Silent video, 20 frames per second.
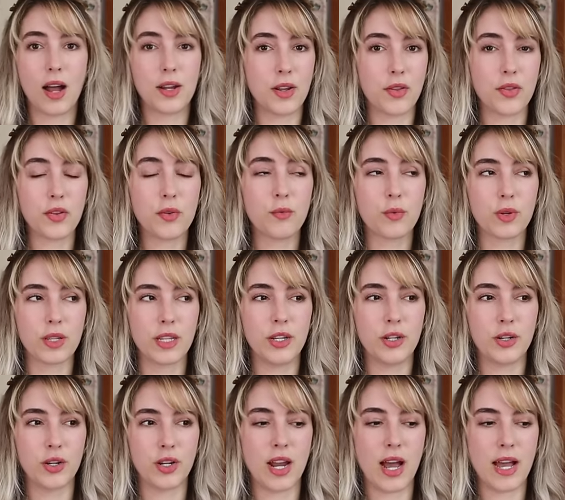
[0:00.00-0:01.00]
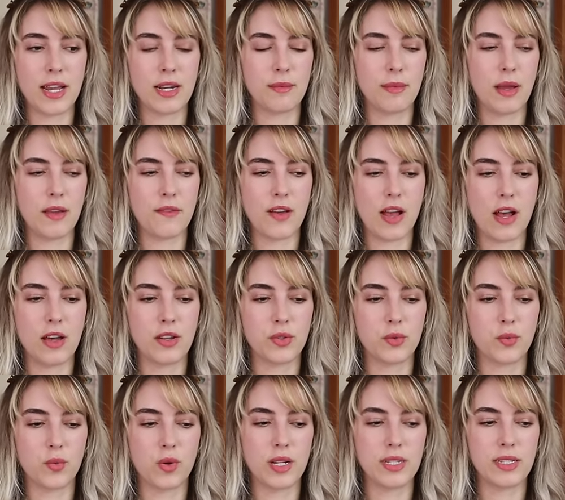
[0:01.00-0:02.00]
Another really good item I found
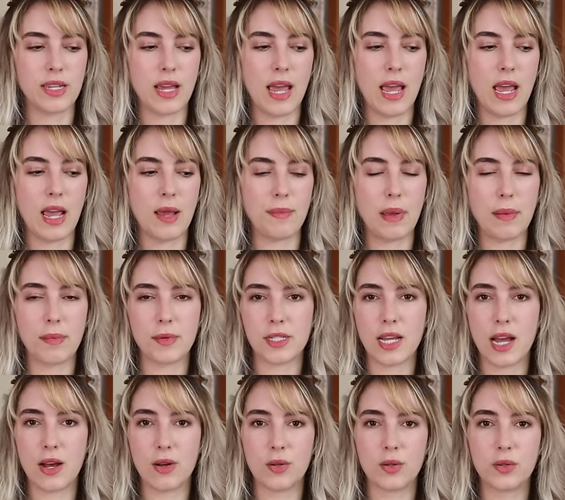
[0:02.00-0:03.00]
was a paper towel